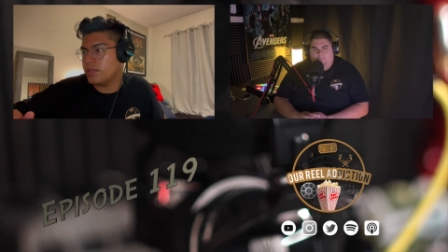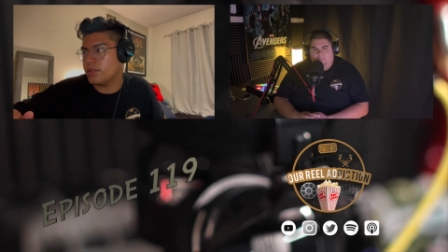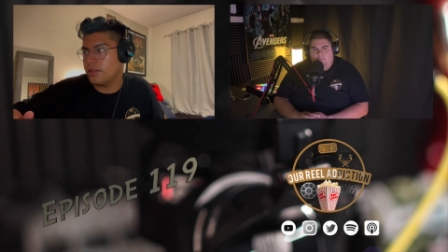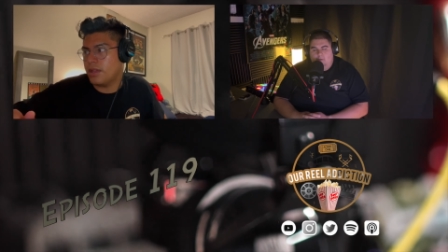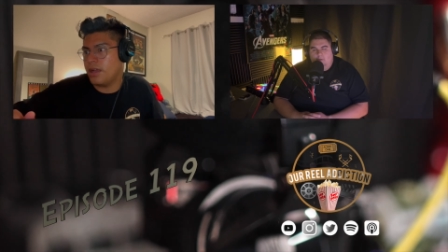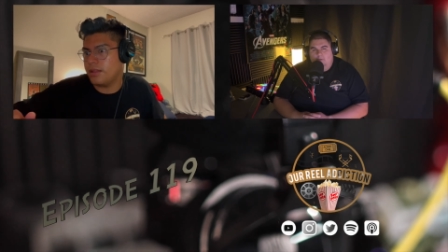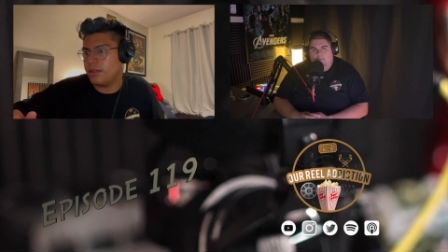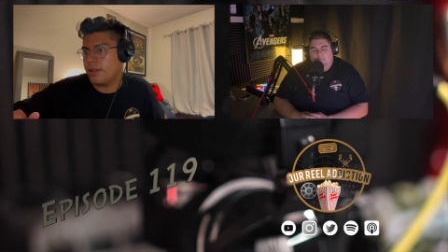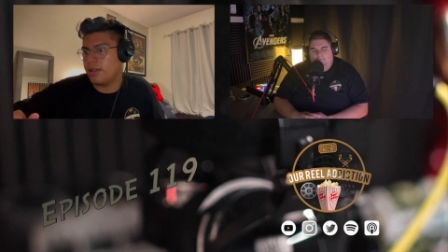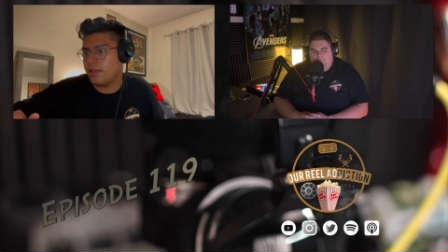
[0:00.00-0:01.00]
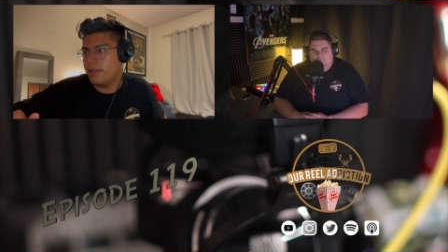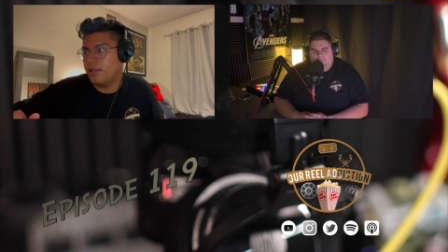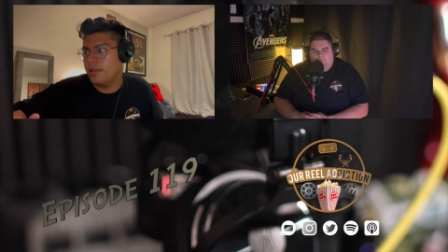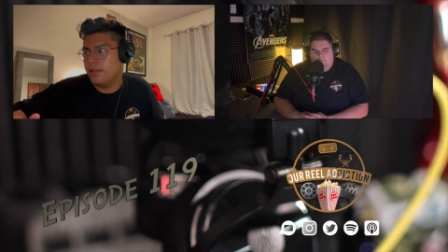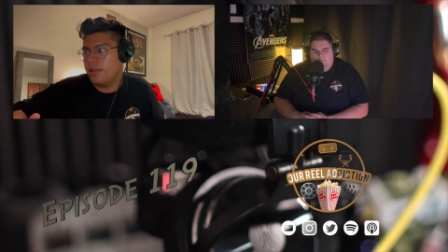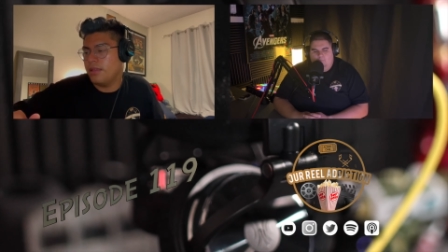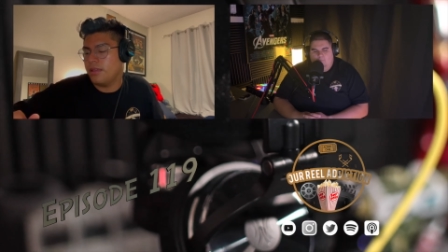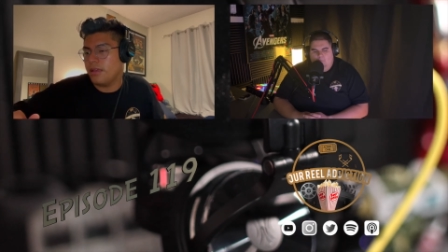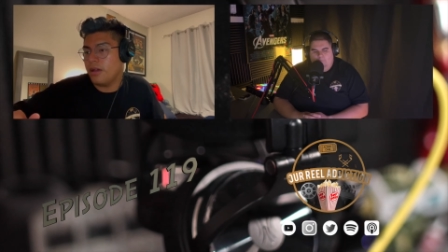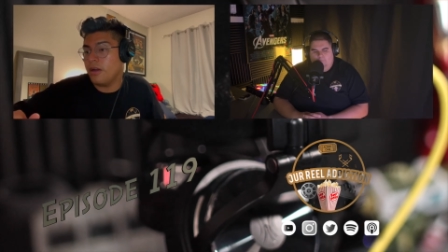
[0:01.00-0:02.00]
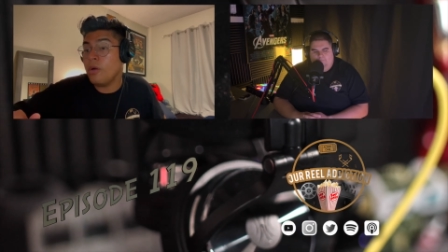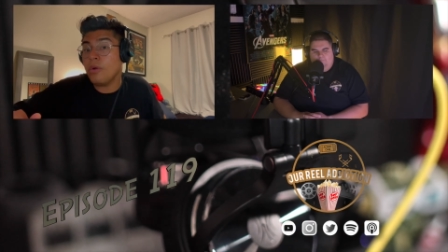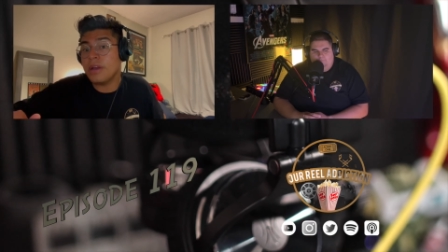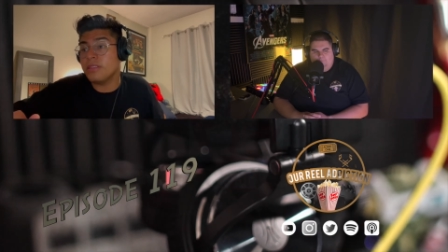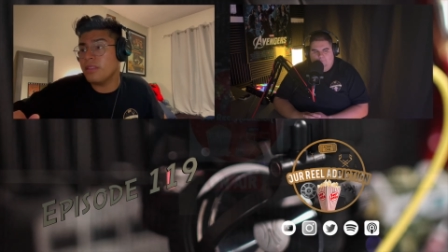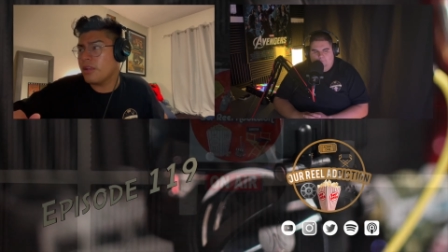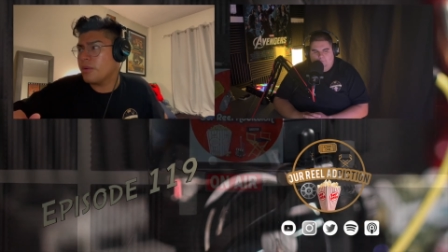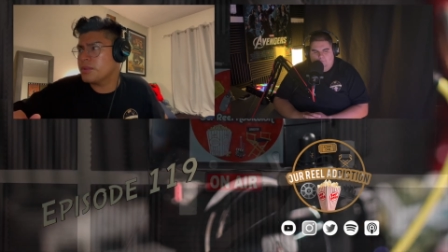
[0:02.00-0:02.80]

a lot. Like, oh, and then there